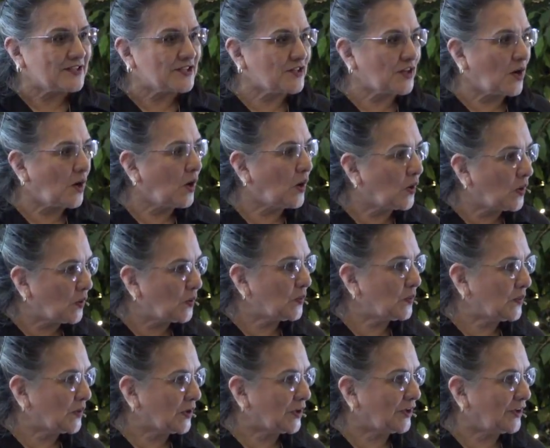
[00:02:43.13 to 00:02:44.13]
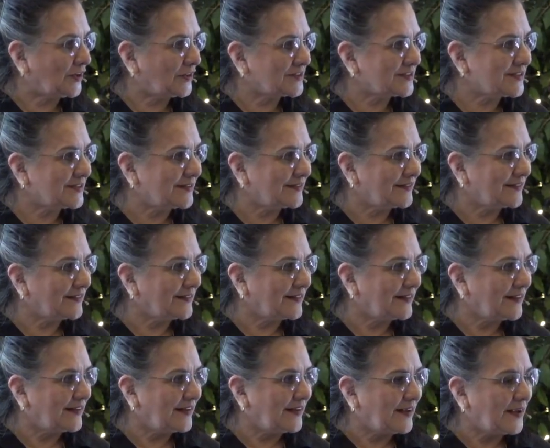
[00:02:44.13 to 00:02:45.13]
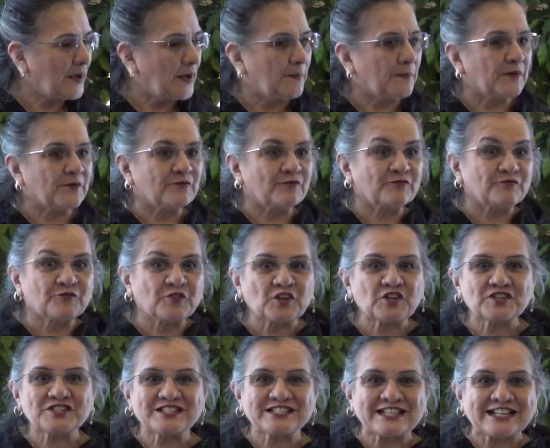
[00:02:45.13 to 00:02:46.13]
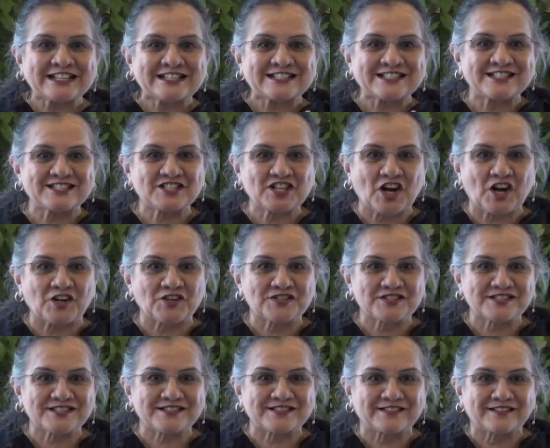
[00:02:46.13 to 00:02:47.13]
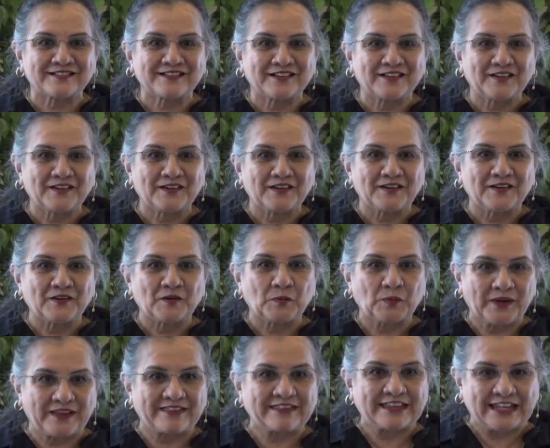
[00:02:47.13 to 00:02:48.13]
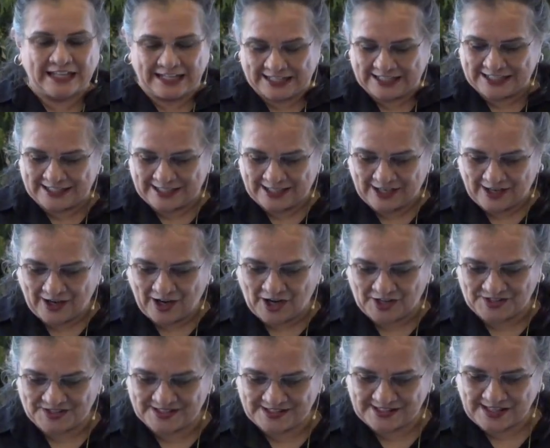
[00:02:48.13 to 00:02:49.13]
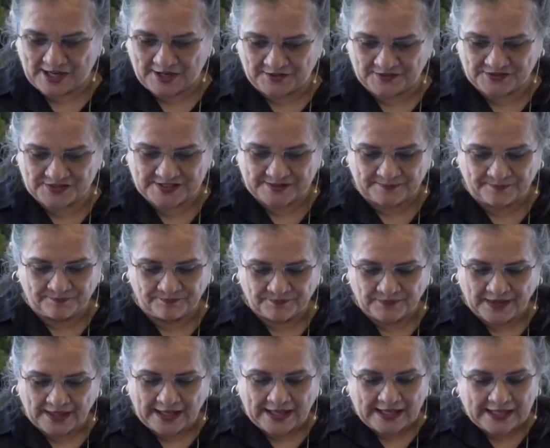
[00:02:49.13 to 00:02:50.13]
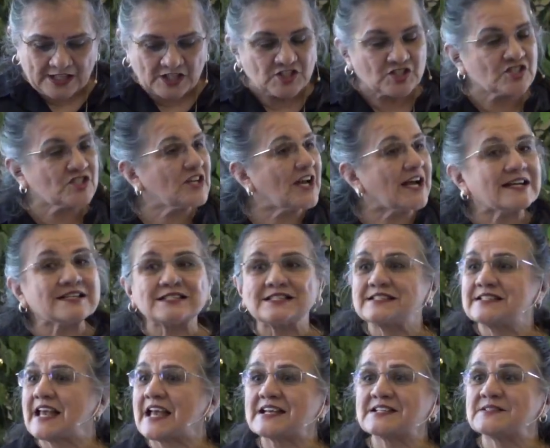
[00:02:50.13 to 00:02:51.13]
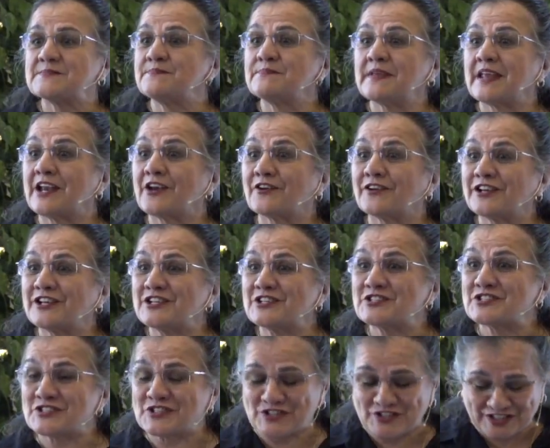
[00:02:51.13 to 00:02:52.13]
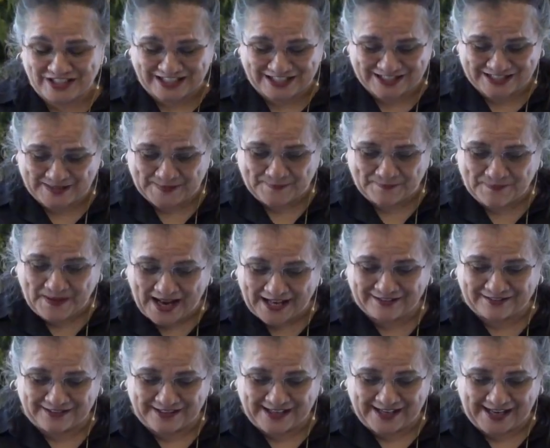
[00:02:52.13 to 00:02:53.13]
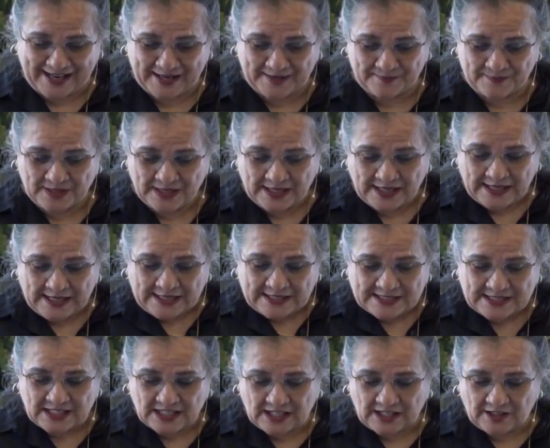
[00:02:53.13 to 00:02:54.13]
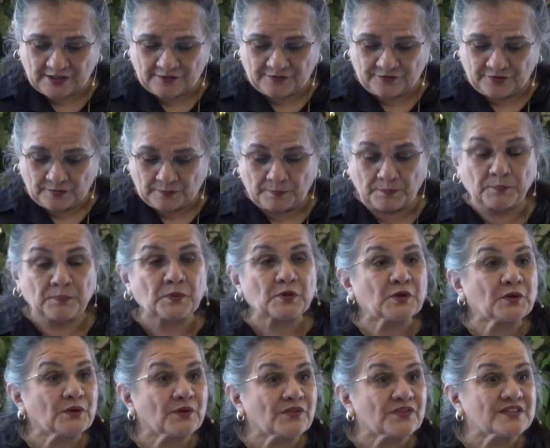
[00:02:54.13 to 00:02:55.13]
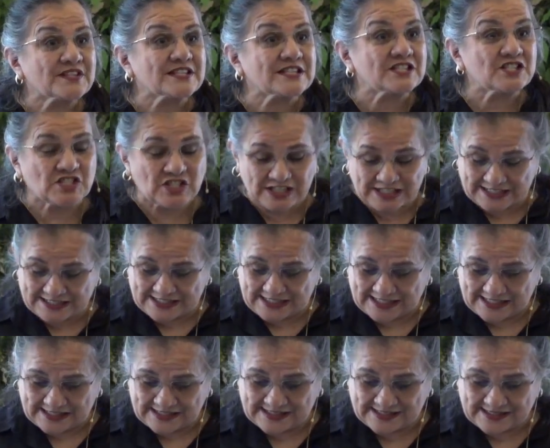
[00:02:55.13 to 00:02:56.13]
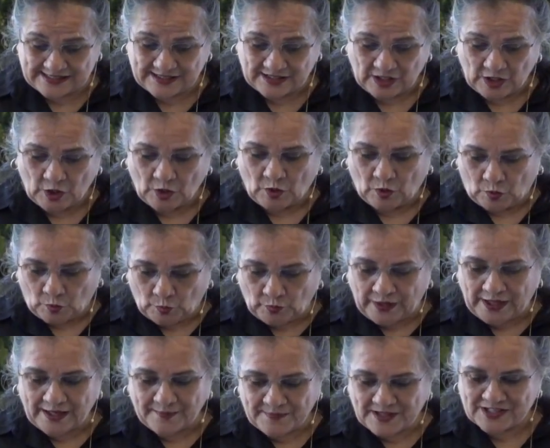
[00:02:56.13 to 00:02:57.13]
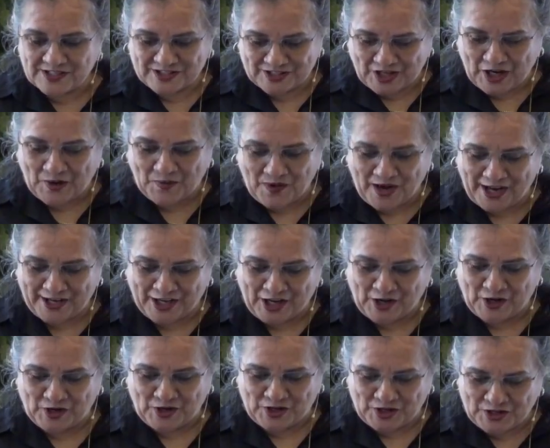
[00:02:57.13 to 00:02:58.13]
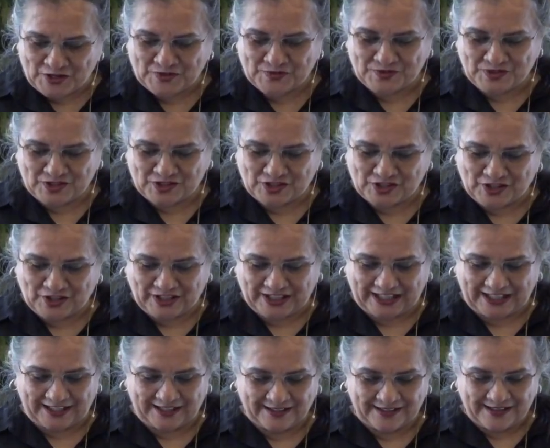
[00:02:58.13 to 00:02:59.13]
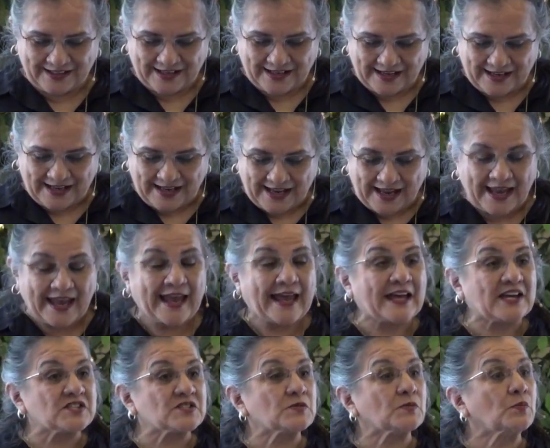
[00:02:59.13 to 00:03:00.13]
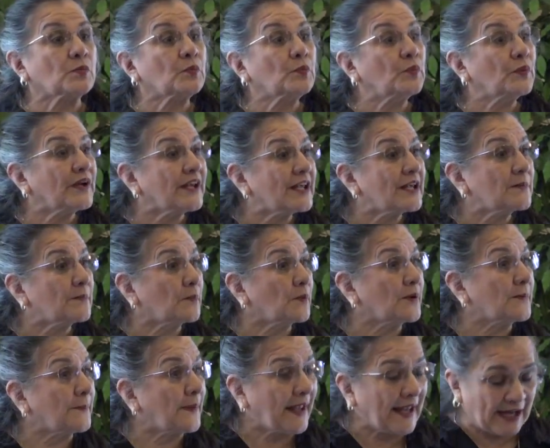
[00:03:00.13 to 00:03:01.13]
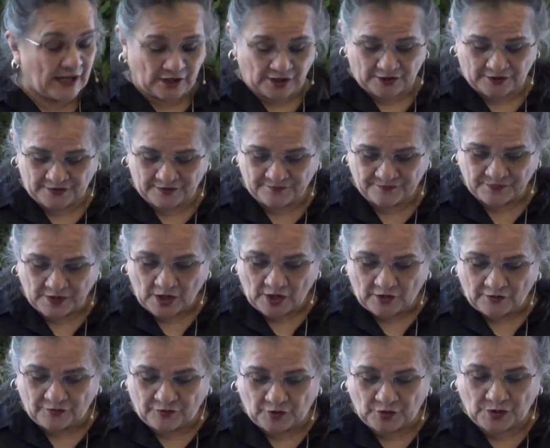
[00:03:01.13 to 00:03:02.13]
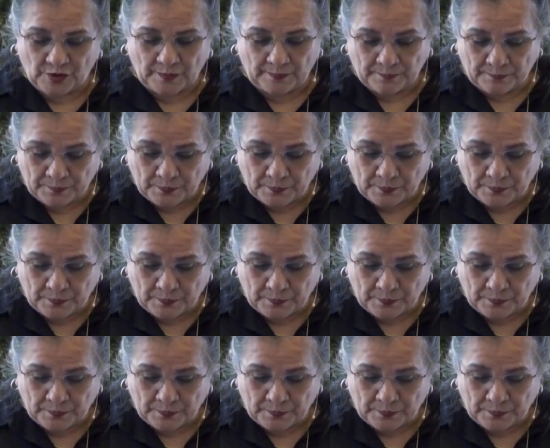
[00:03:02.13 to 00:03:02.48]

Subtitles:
to the whole world. But first, it starts within ourselves. Just as Mary journeyed to Bethlehem to give birth to Jesus, we must go on our own journey as we prepare for the